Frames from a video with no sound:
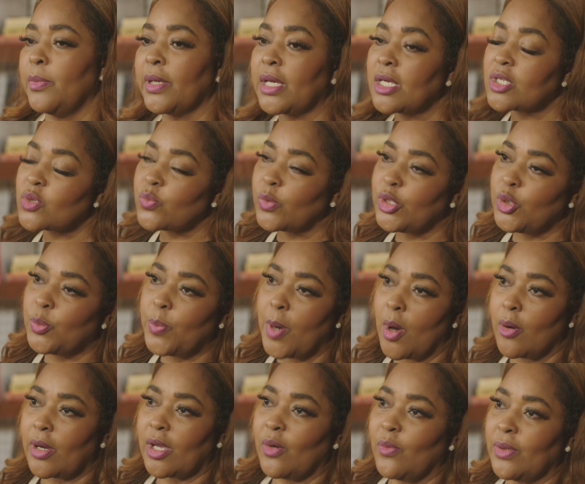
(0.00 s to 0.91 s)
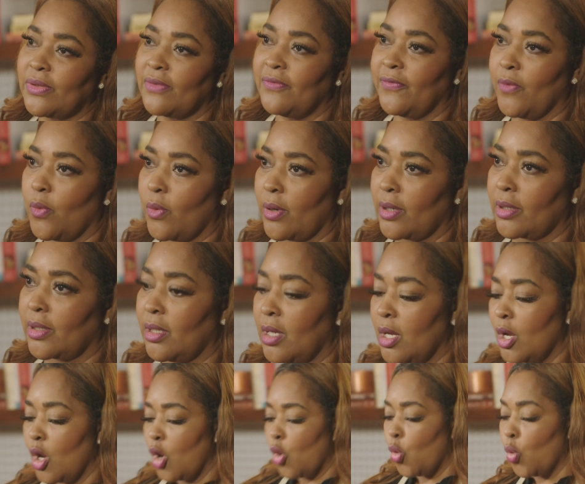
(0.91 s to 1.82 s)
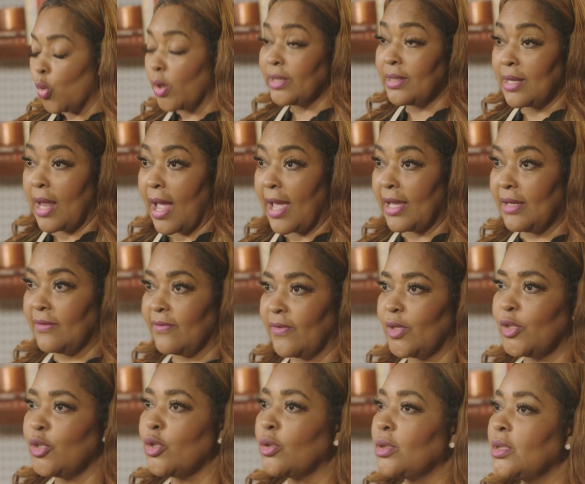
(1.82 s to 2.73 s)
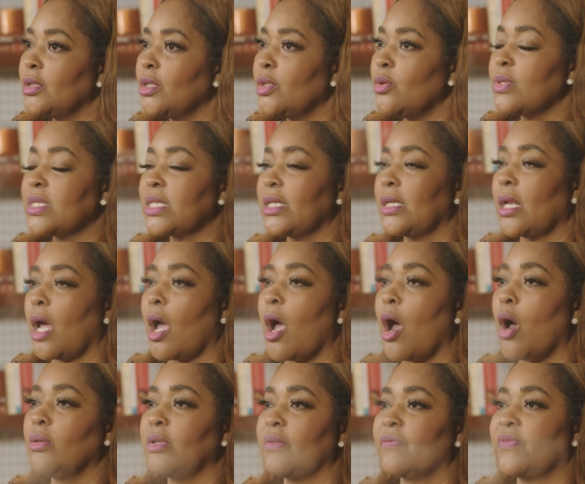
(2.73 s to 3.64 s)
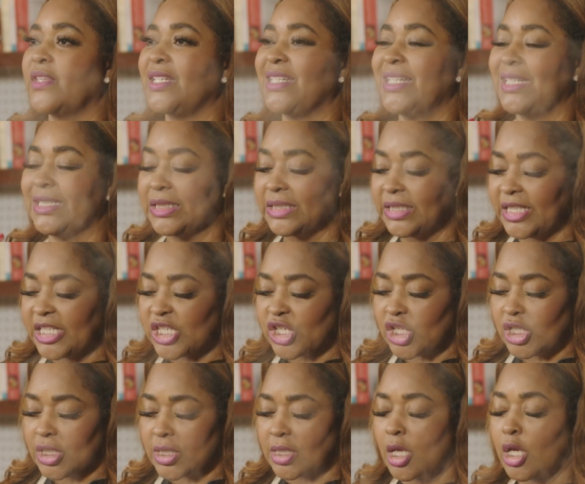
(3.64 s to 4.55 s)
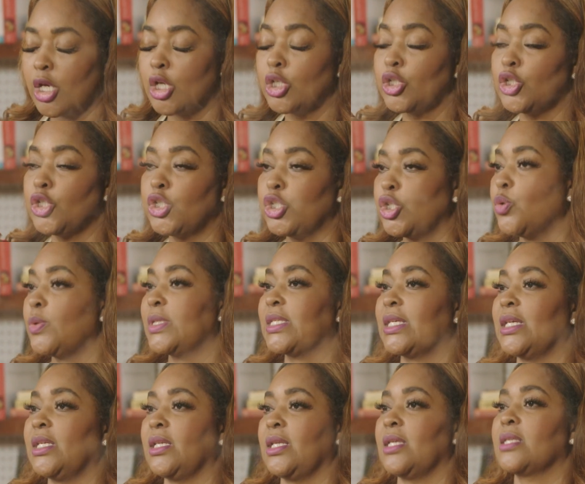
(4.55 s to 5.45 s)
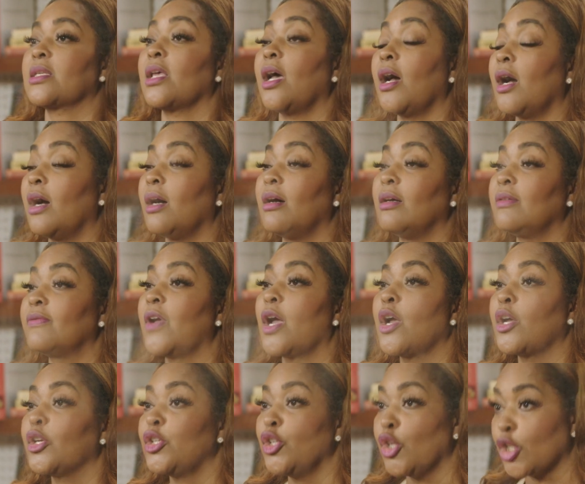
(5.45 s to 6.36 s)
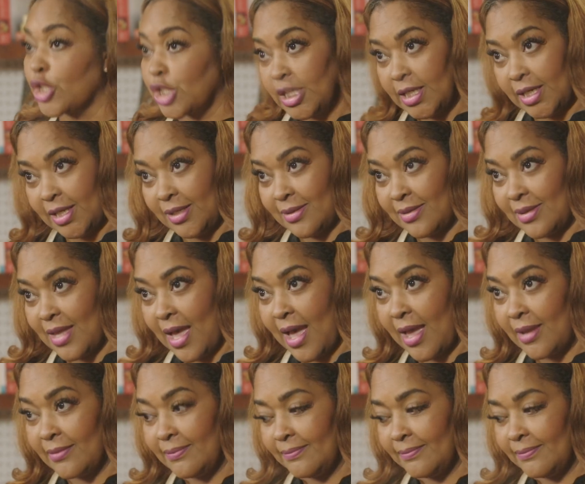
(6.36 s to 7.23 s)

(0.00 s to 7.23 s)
because when you poke it with a fork or knife, you're losing all of the delicious juiciness of your chicken thigh.